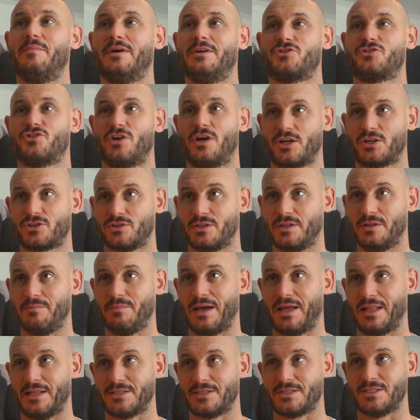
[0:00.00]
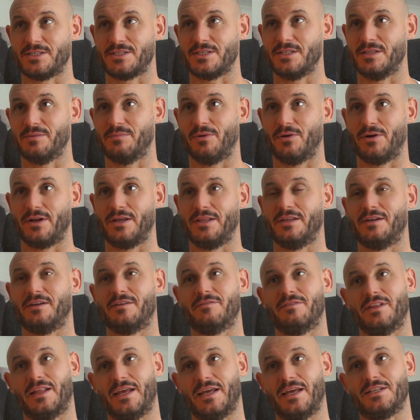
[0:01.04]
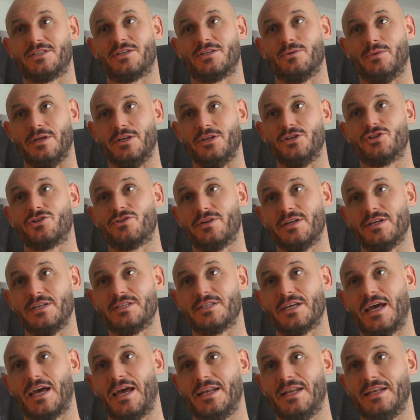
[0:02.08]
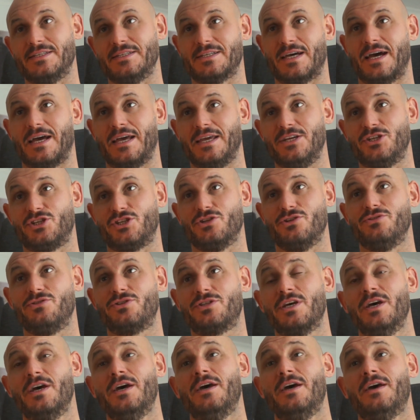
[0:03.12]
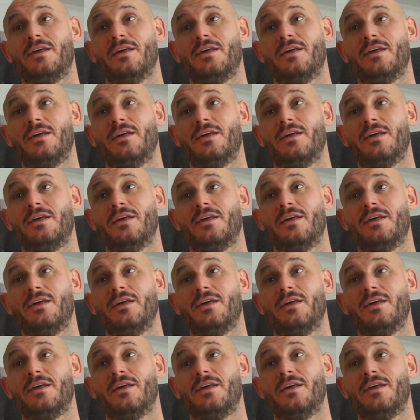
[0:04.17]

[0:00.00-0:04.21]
structural imbalances in the body that have led to injuries and issues